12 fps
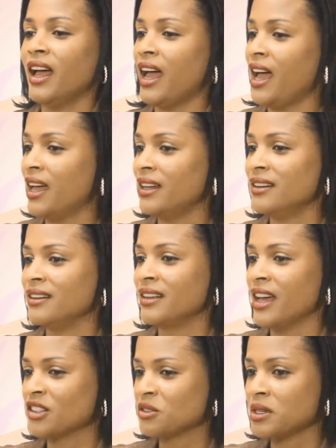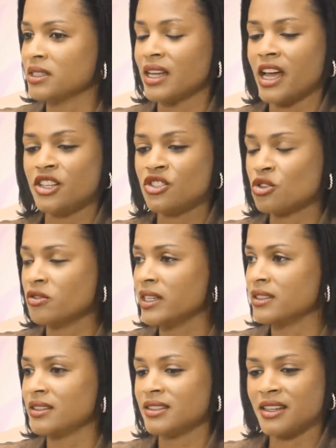And guess what? I drove
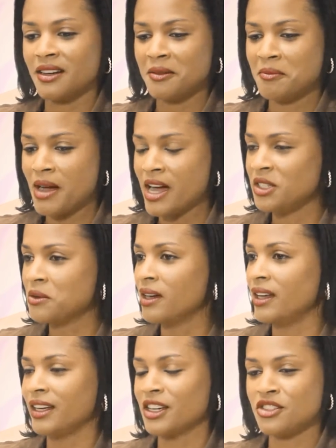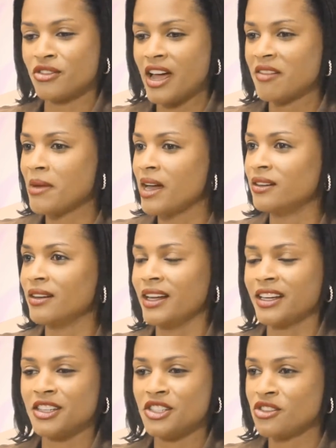it. It's a manual. I can drive manual.
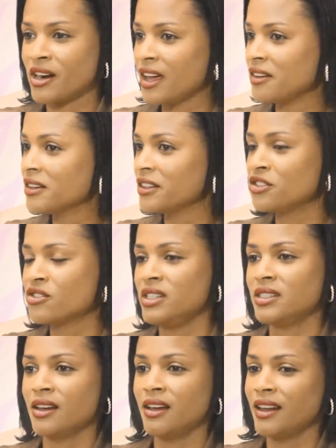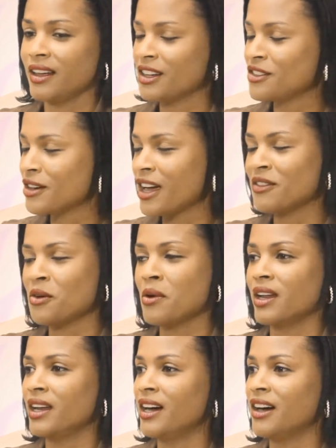I can drive a 3-ton. I can drive a
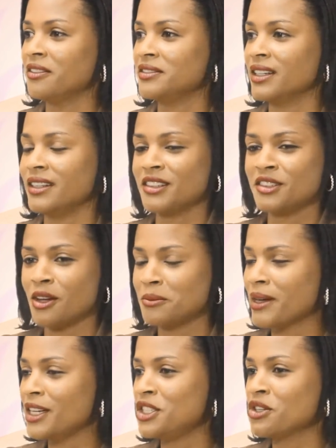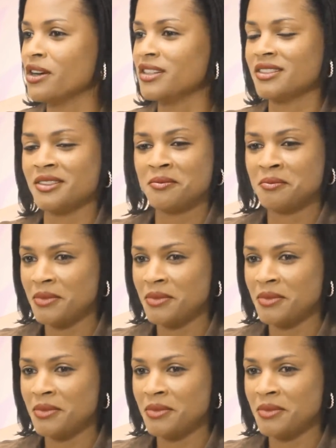1.5 ton. It's not by choice.